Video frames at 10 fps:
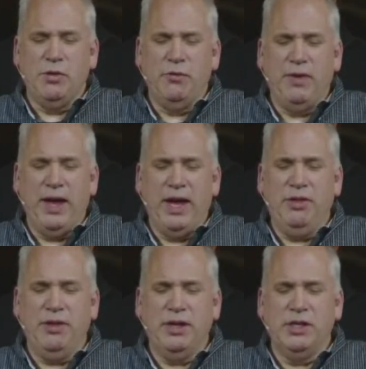through
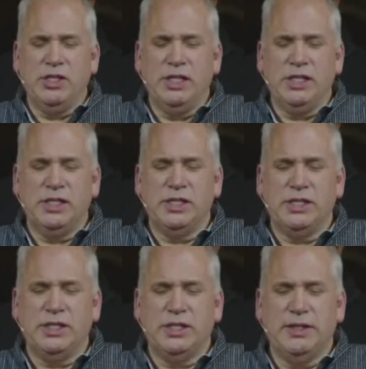faith in
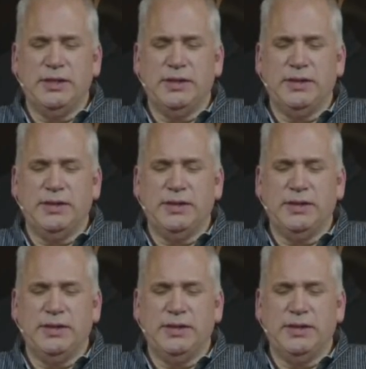Jesus.